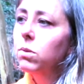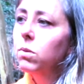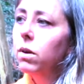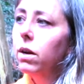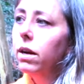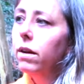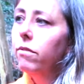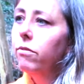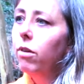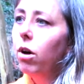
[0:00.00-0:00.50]
where
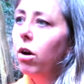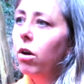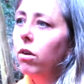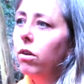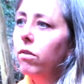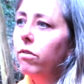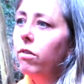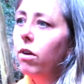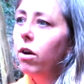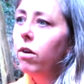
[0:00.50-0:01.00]

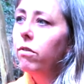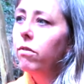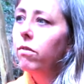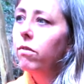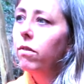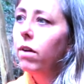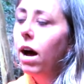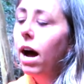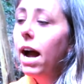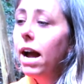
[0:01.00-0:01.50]

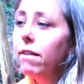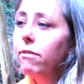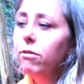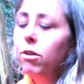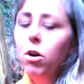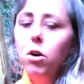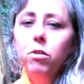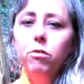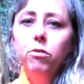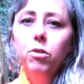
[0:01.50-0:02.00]
I have
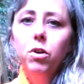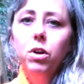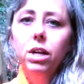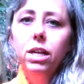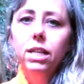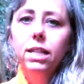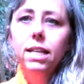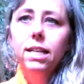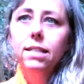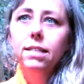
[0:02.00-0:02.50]
fallen for it
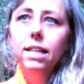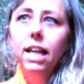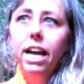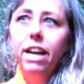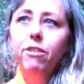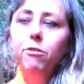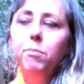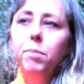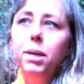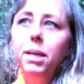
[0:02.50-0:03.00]
in this
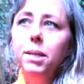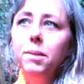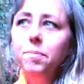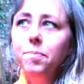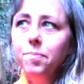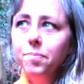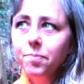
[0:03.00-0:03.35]
life, but